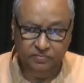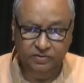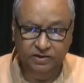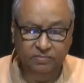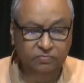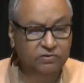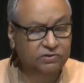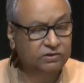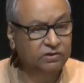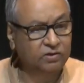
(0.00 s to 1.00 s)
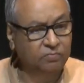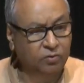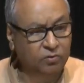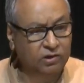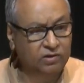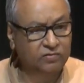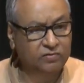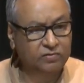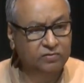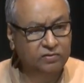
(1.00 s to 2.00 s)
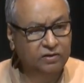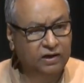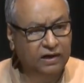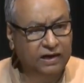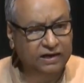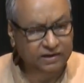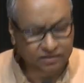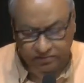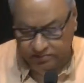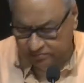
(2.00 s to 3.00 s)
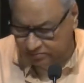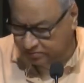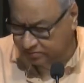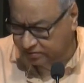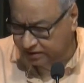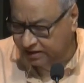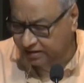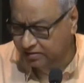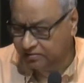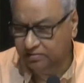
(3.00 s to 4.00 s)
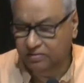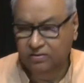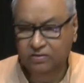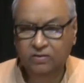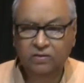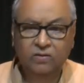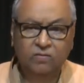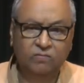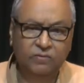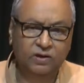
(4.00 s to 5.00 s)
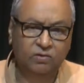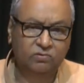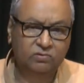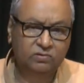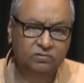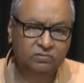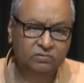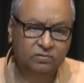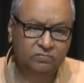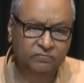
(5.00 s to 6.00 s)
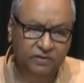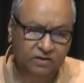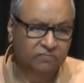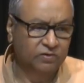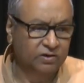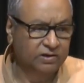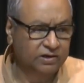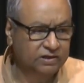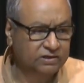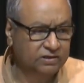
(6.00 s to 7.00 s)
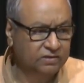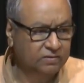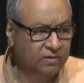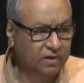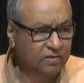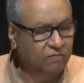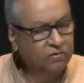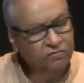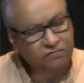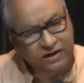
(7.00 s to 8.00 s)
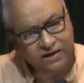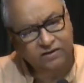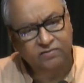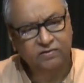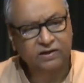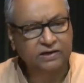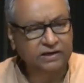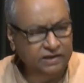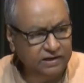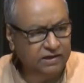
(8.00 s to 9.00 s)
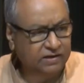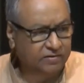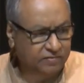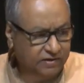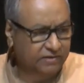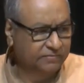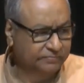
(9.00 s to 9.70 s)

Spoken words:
The administration of the Mughals, I can say without fear of contradiction, was the finest that India had seen.